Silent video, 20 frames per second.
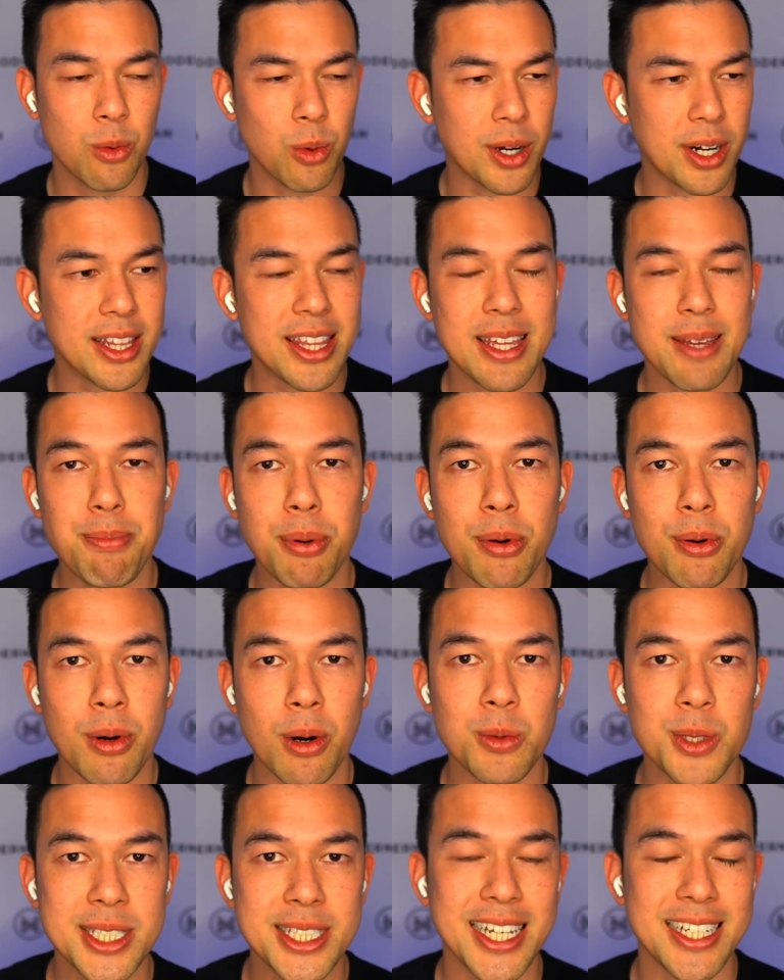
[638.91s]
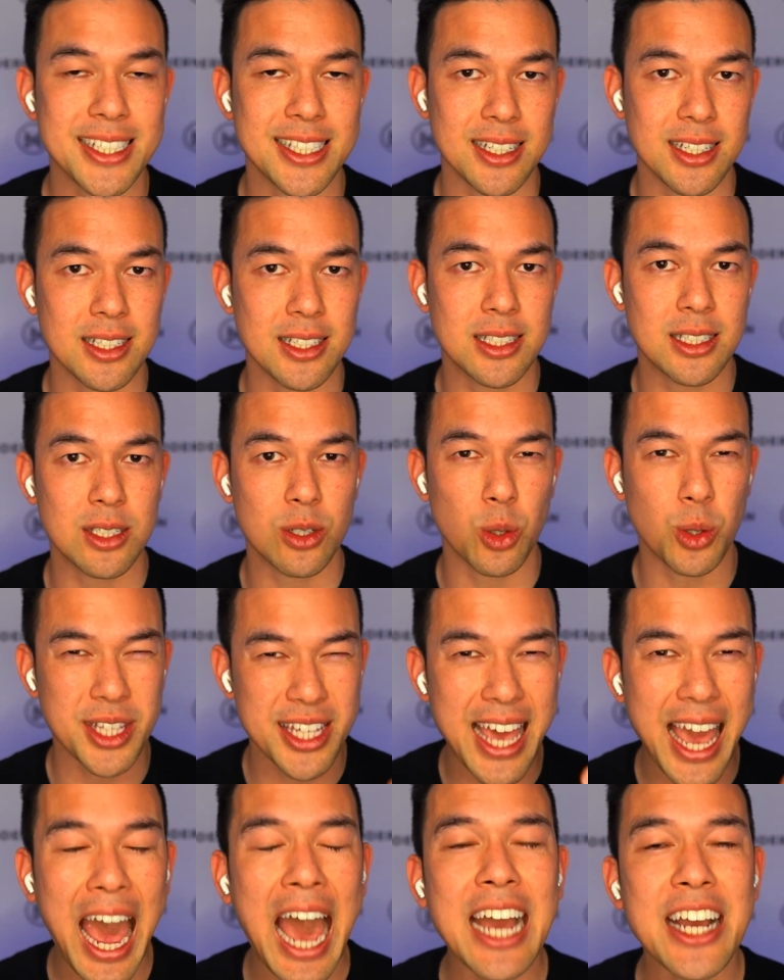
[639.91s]
What are the processes or
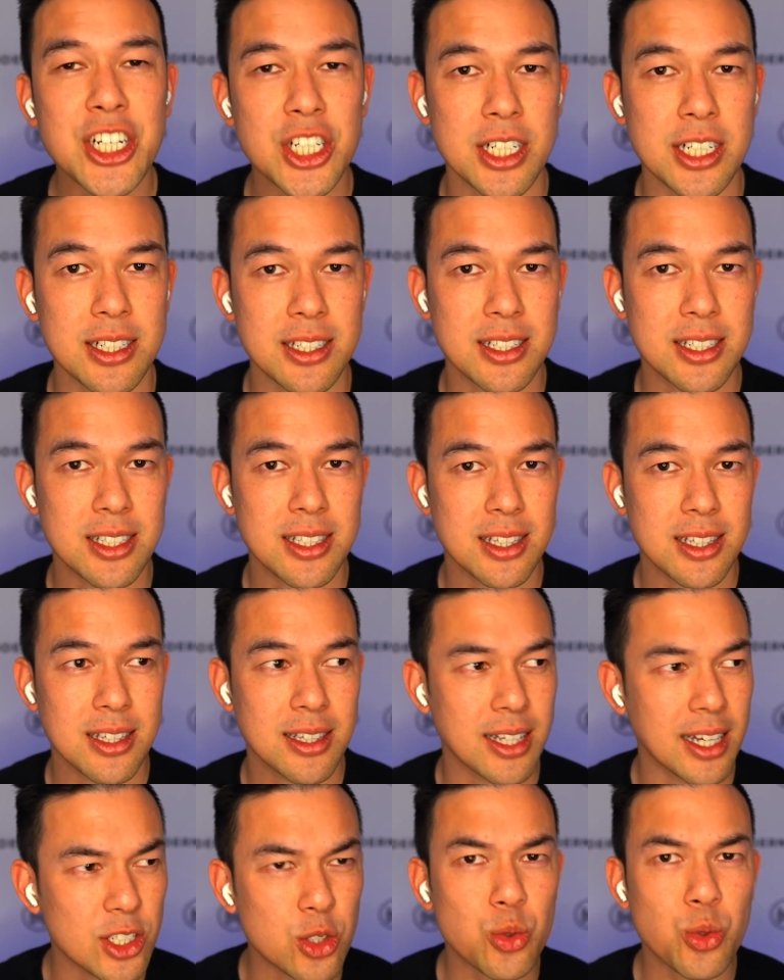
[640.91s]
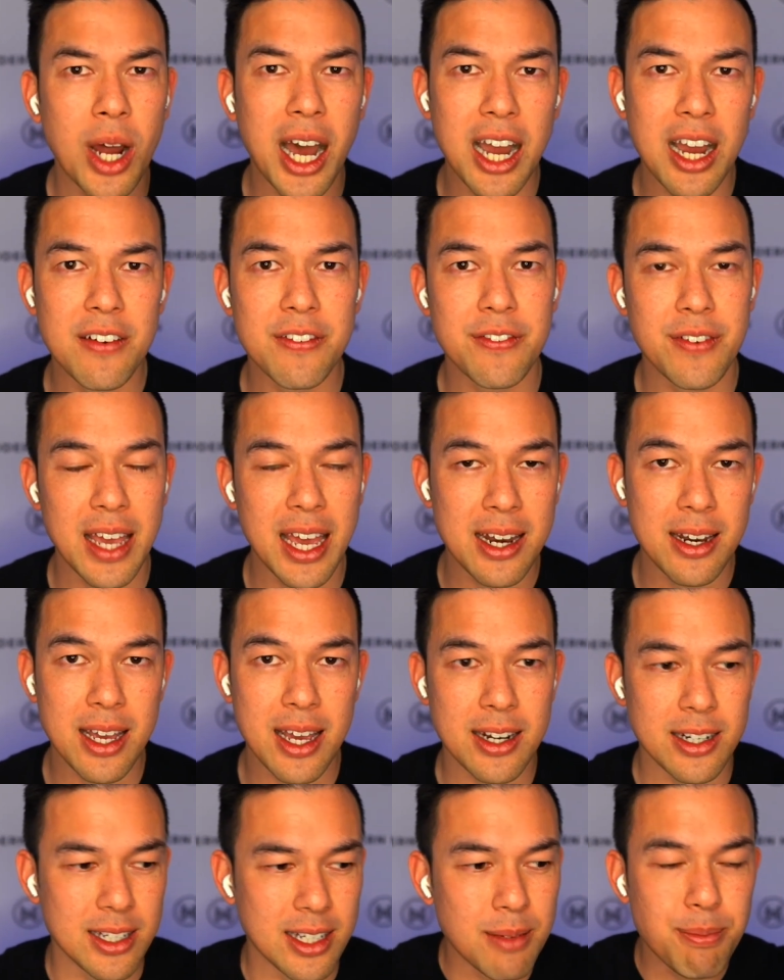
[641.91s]
the actions that drive
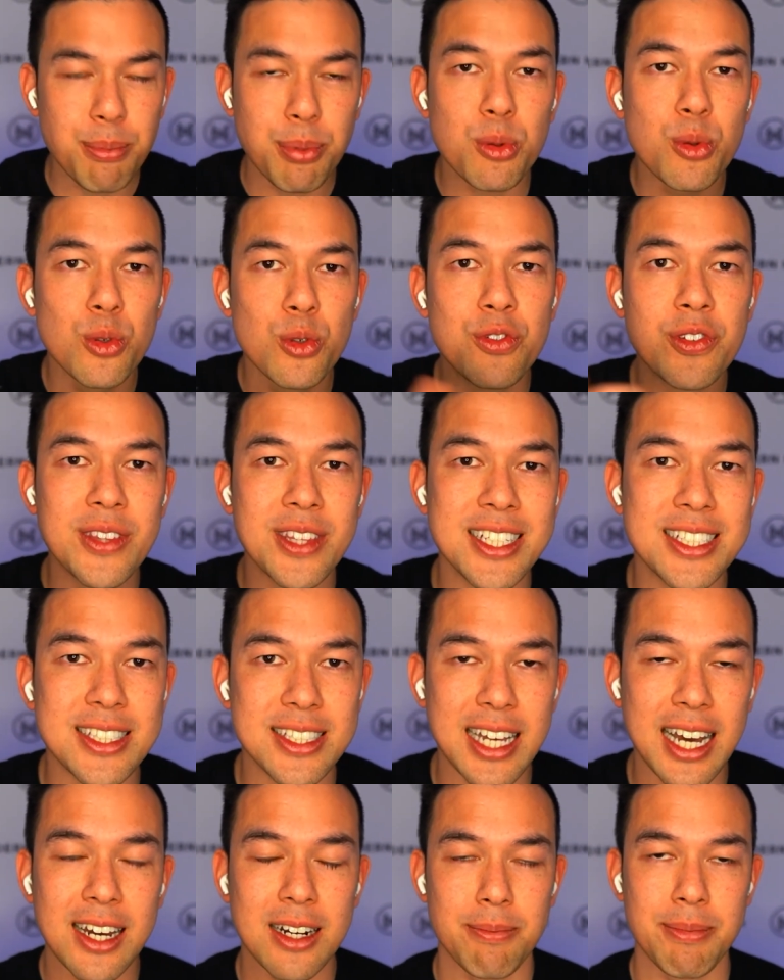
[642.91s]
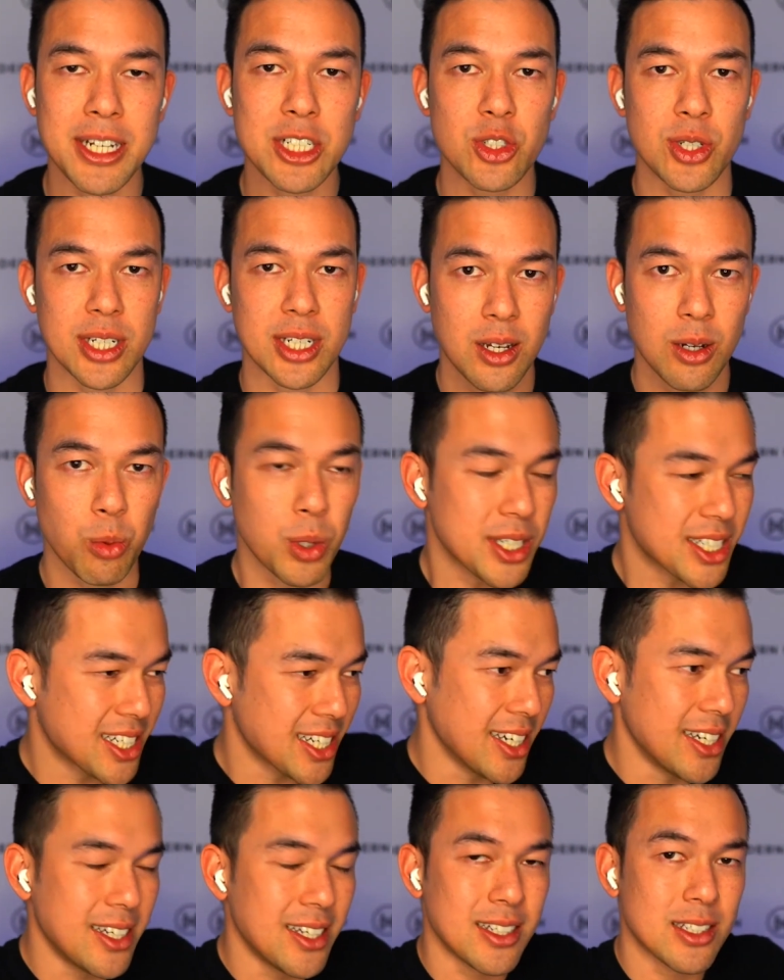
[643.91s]
and improve this data metric? What
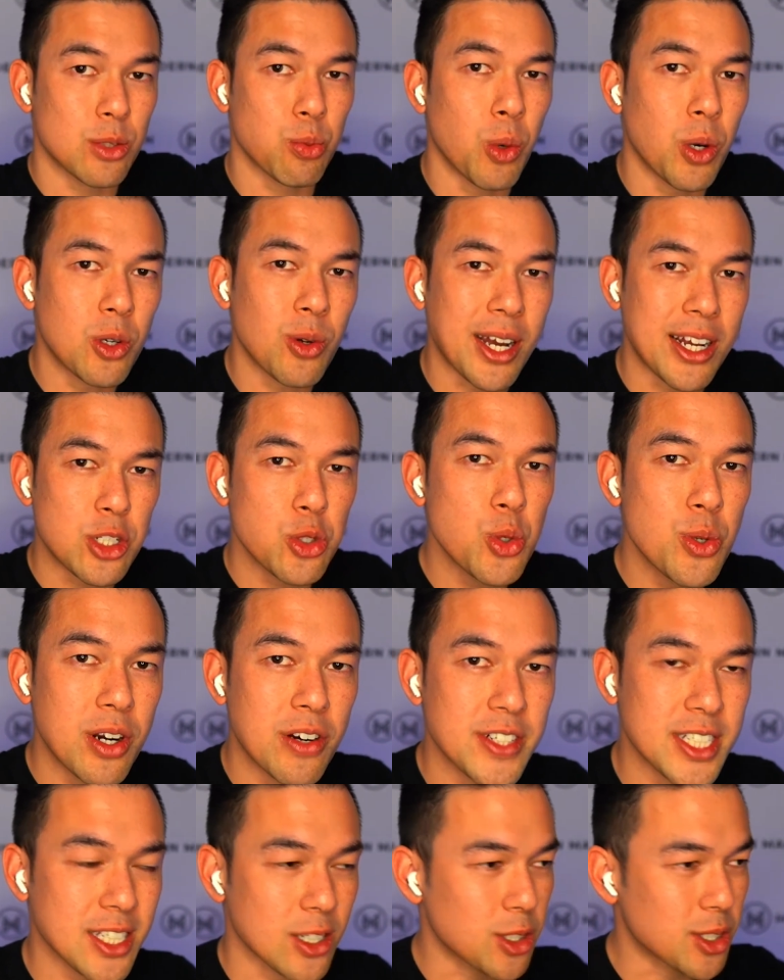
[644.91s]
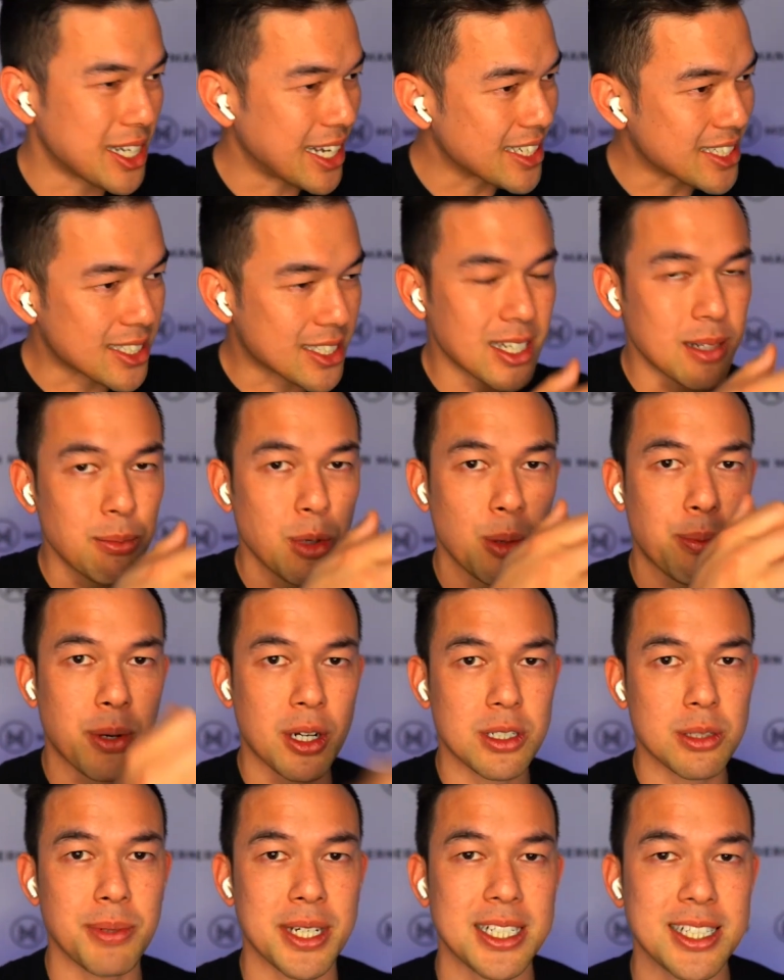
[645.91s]
do I do every single day to turn more
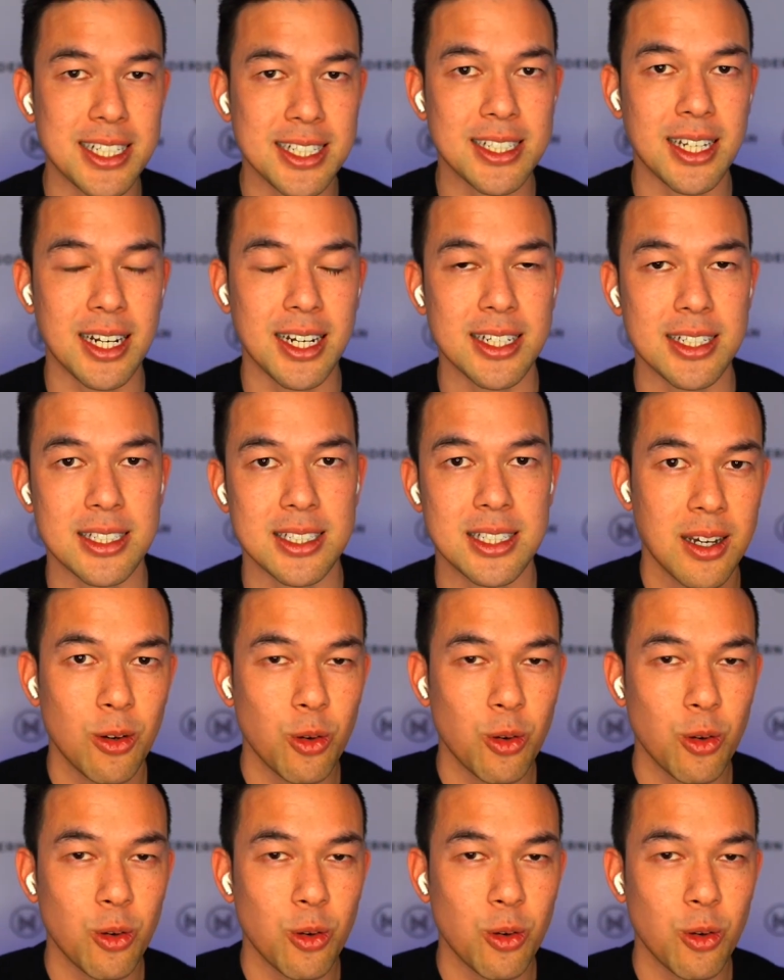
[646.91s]
prospects into leads?